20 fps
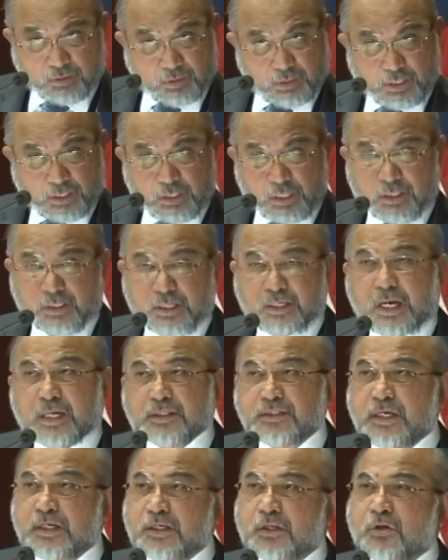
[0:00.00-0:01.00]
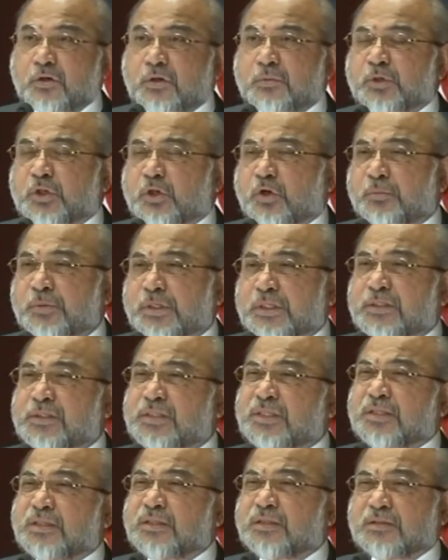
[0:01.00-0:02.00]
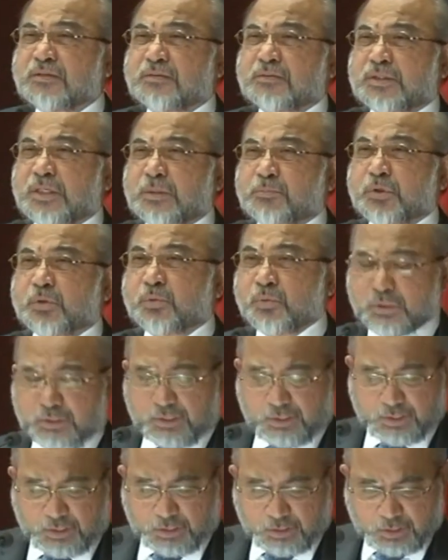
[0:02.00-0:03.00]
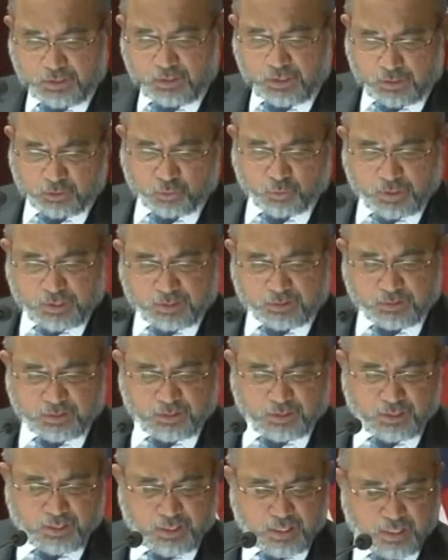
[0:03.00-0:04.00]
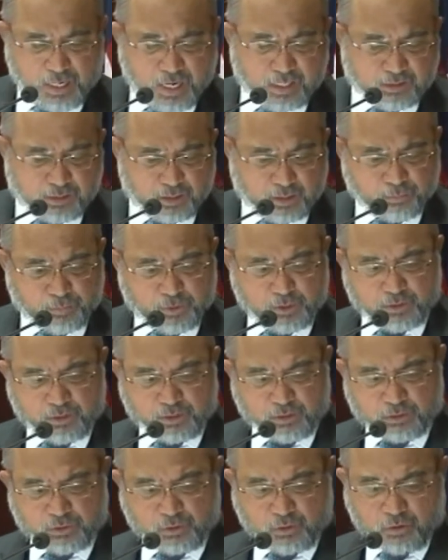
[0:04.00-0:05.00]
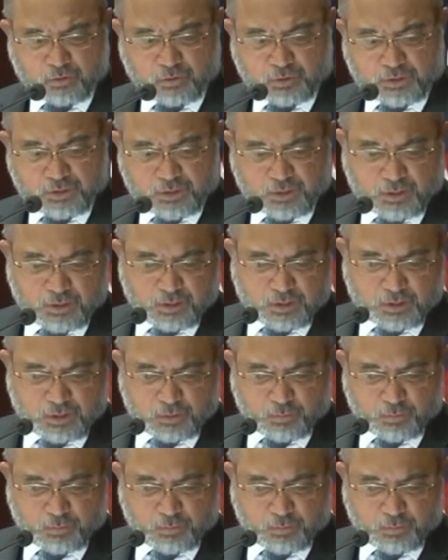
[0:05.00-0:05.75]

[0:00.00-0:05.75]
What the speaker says: the ASEAN Economic Community, subsequently as well the ASEAN Political Security